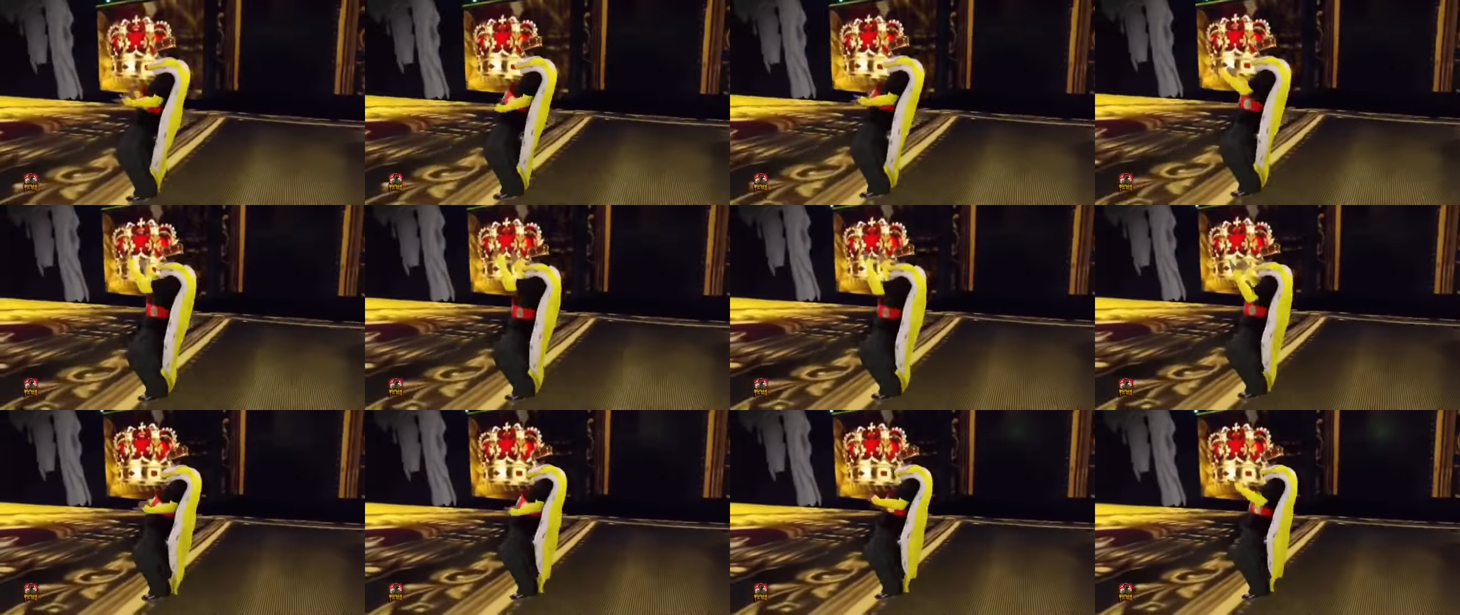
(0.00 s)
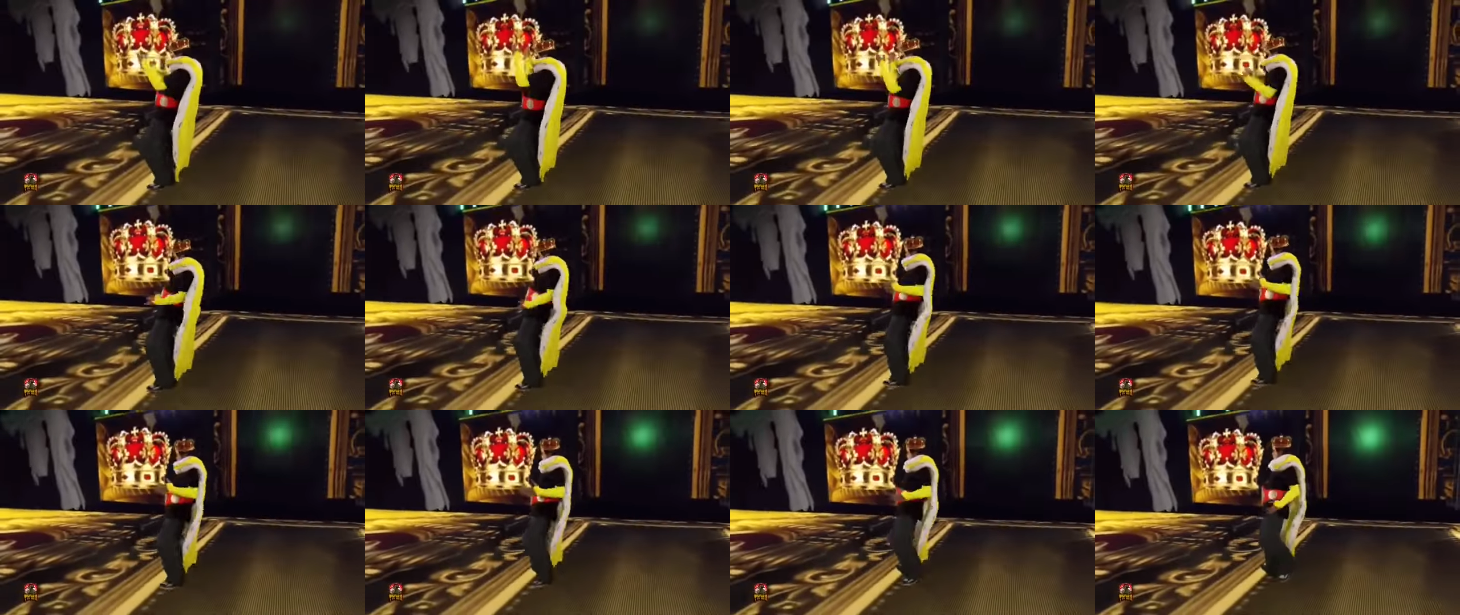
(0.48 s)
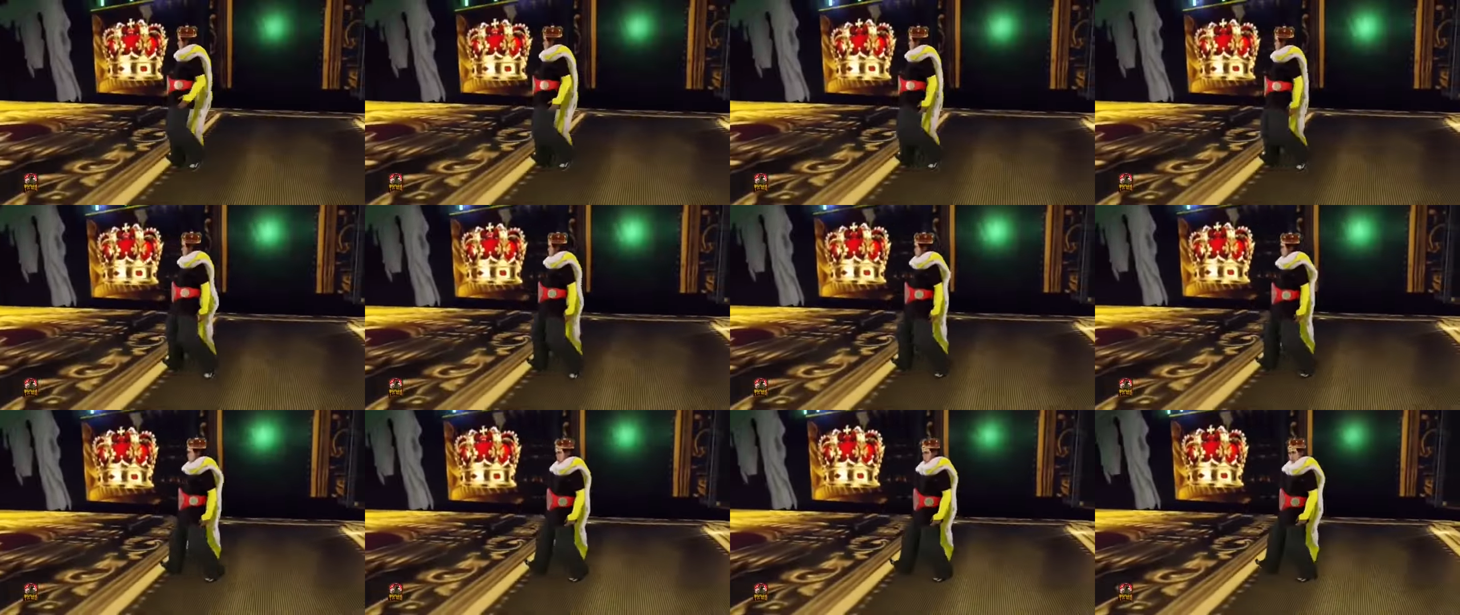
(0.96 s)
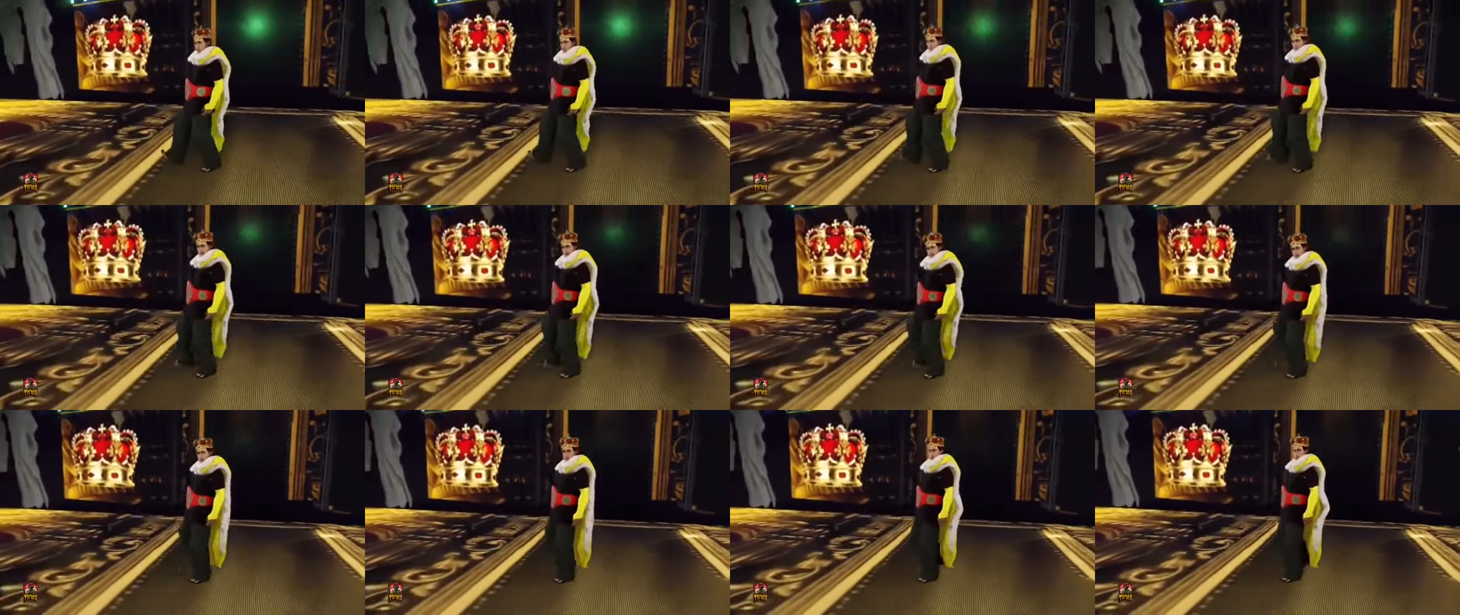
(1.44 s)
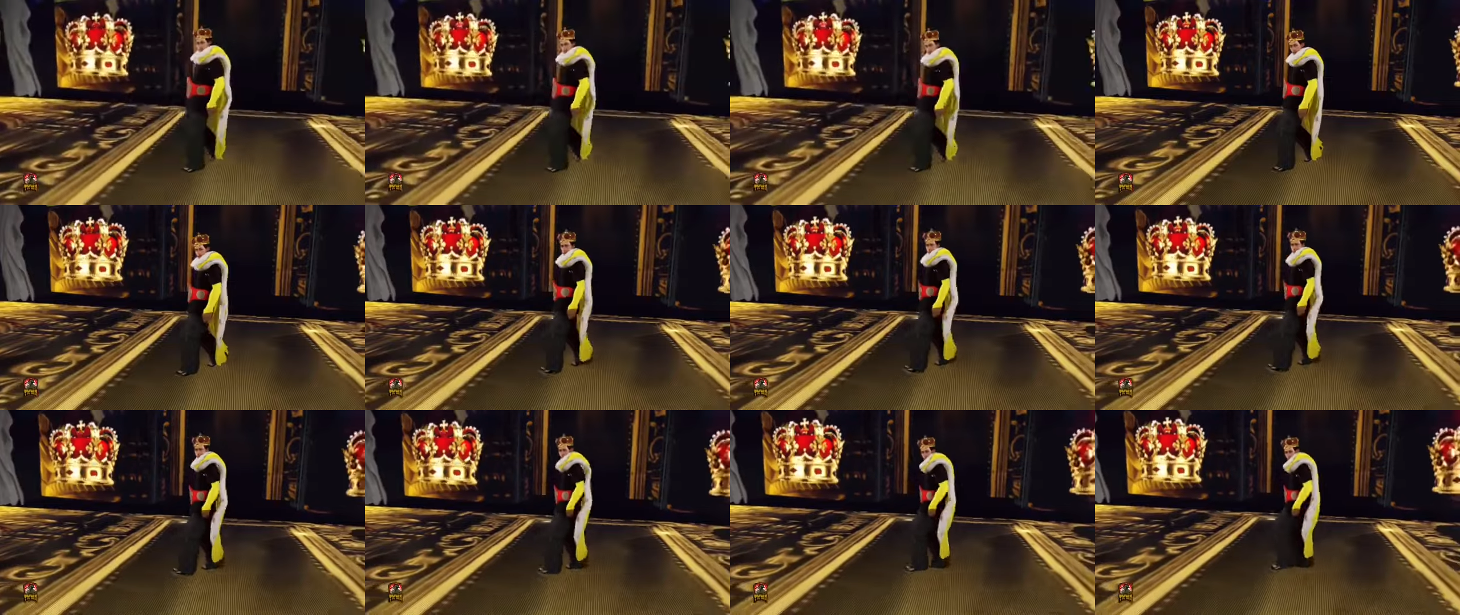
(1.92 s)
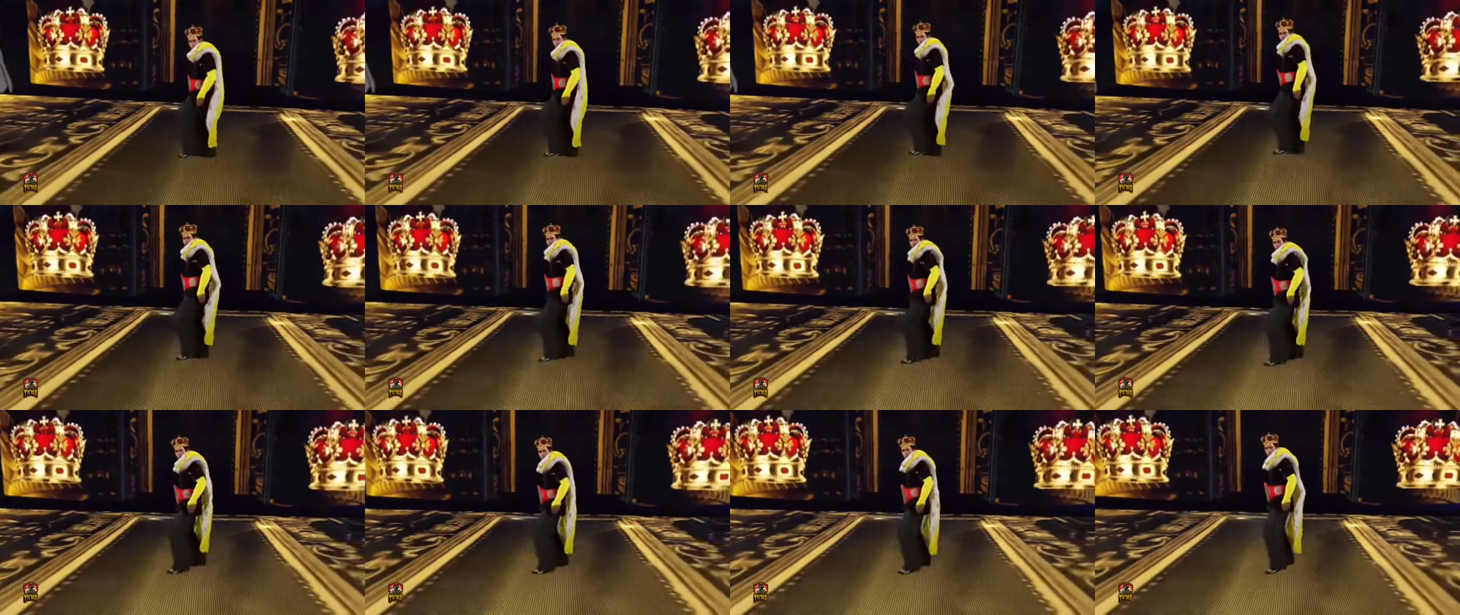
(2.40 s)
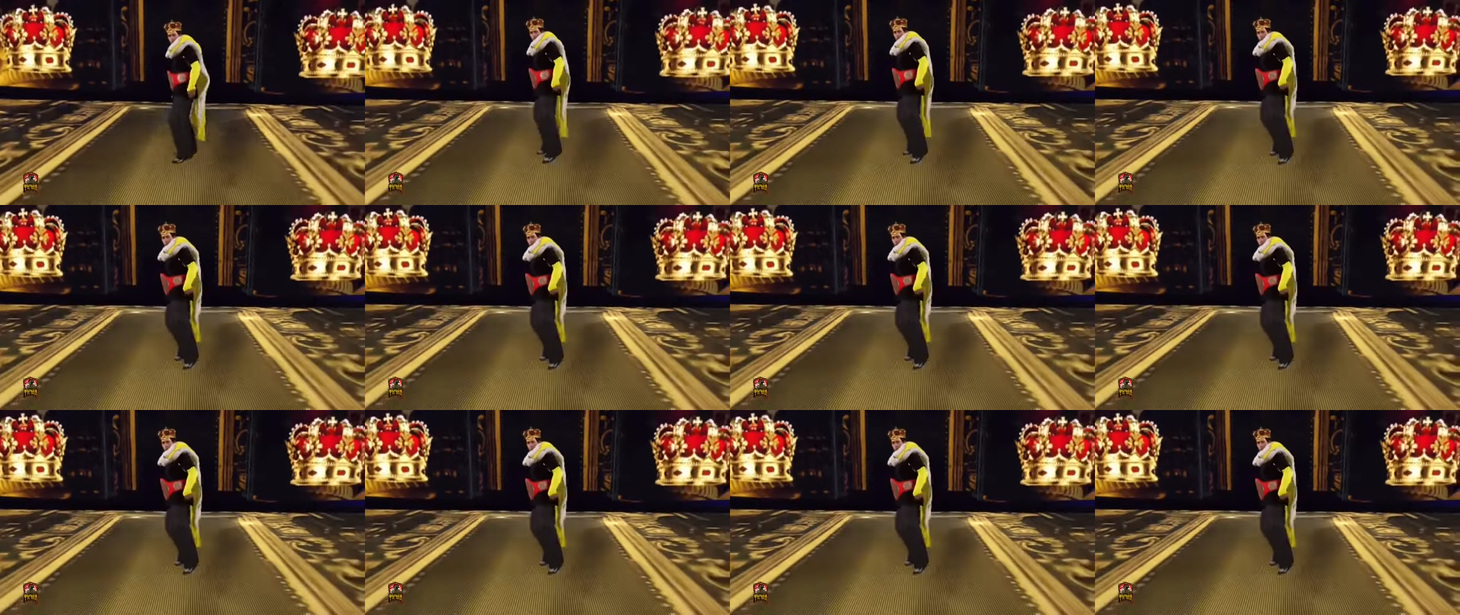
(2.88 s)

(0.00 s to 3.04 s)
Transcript: [unreadable: no face in view]